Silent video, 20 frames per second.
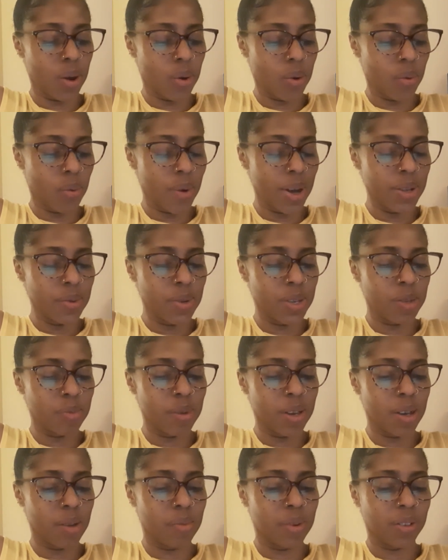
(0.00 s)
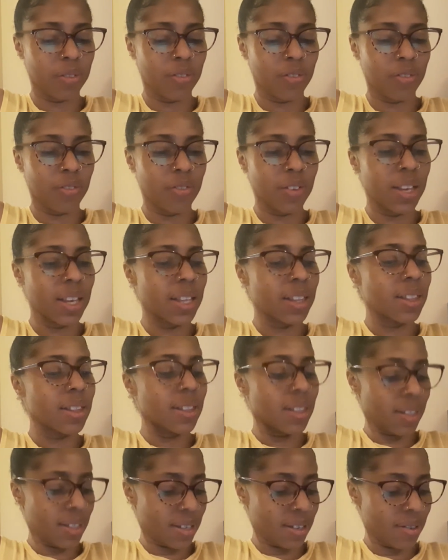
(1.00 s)
when we speak about faith,
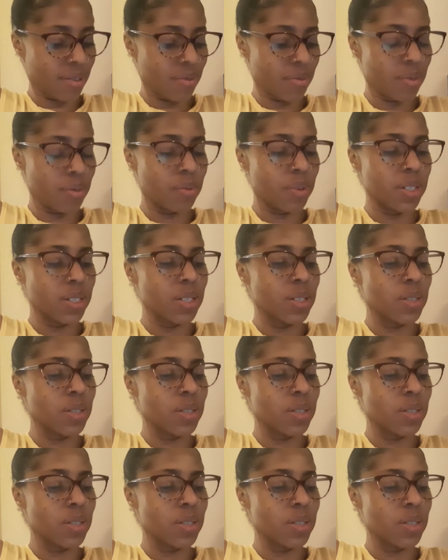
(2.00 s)
what's the